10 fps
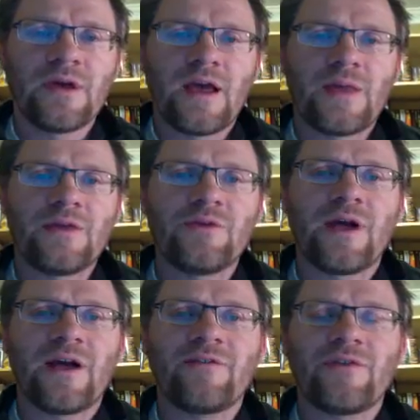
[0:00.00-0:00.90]
And then you'd
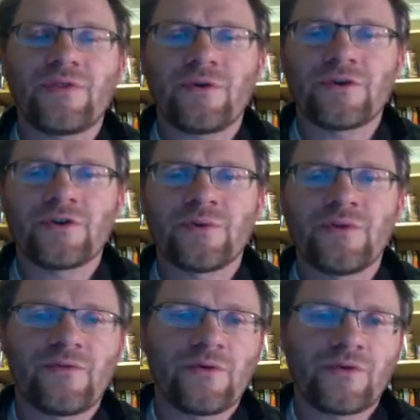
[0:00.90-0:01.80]
have a third term and
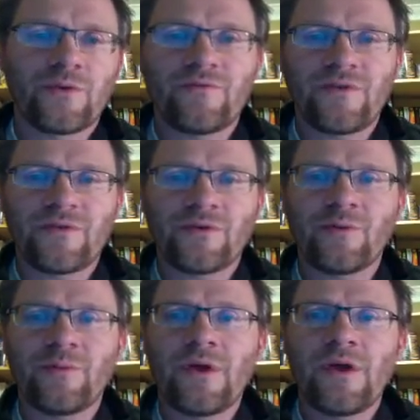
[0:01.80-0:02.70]
the fourth term, fifth
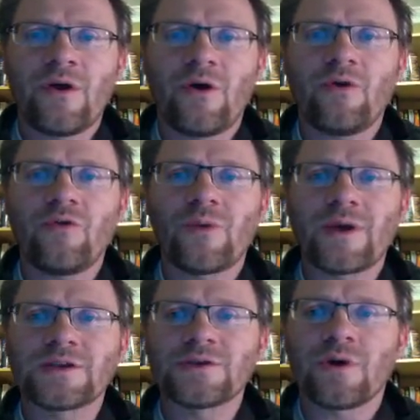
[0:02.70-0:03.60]
term, all the
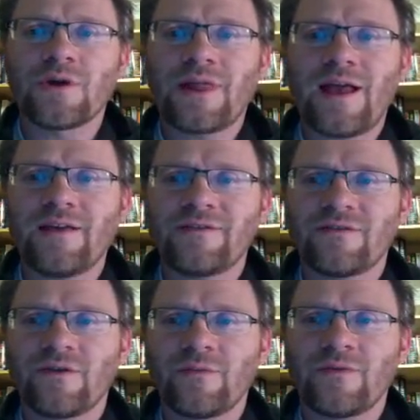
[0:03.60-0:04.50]
way to our last
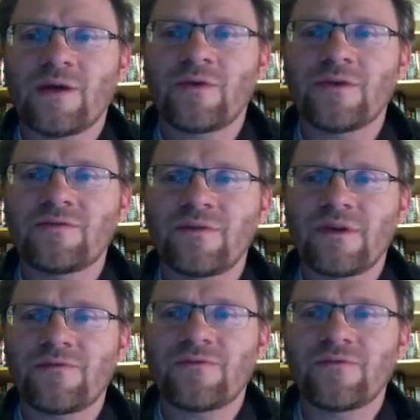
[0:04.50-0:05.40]
term. Now this
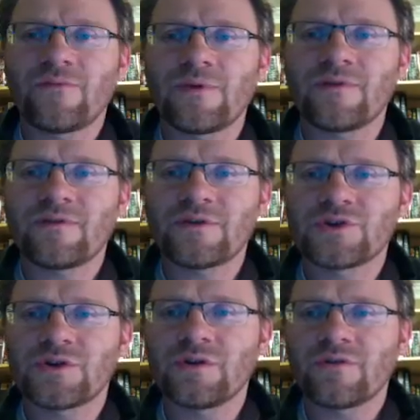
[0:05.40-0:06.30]

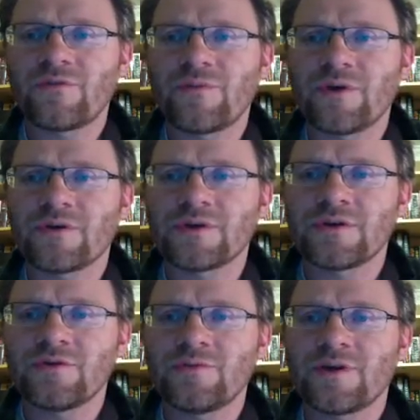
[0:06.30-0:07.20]
should look familiar to
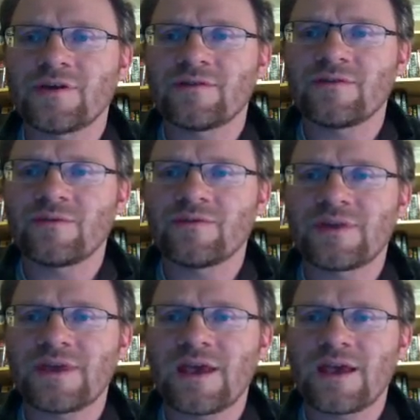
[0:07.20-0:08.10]
you because this was
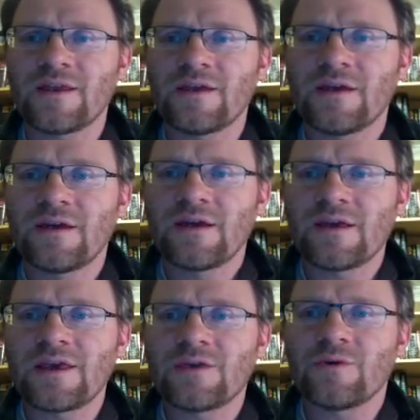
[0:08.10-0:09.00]
tn
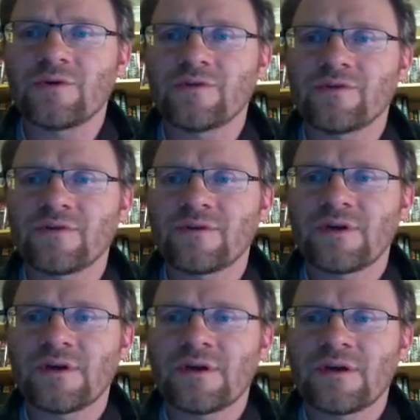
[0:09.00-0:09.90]
equals
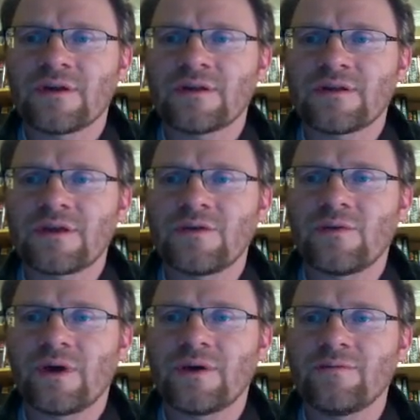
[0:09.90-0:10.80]

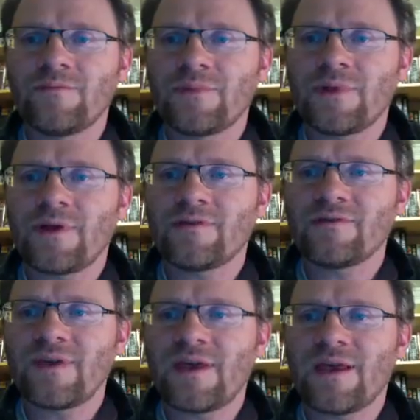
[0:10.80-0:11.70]
t1
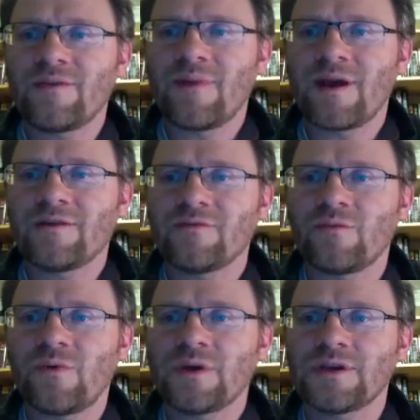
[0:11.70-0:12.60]
plus n minus
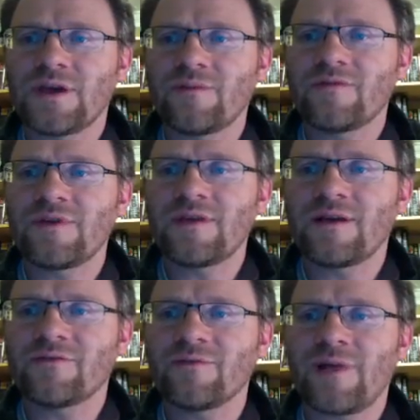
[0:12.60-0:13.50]
1 times d.
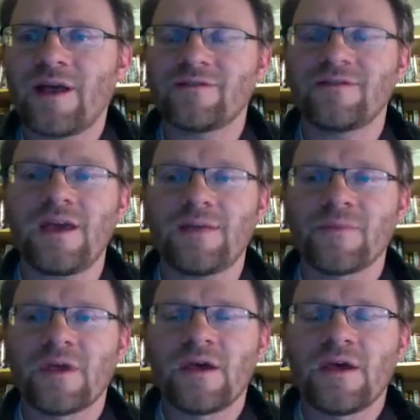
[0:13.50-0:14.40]
That's from last day.
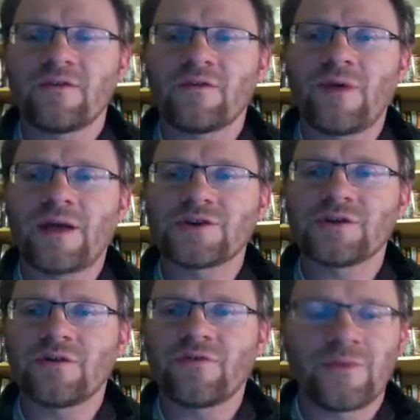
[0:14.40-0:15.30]
So that should
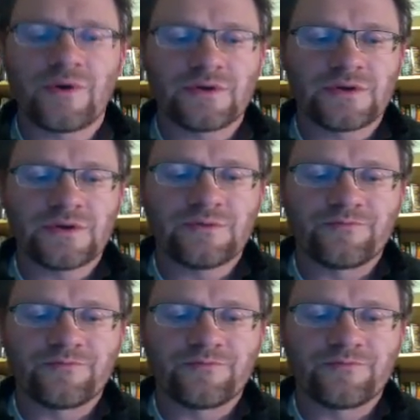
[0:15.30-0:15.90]
look familiar to you.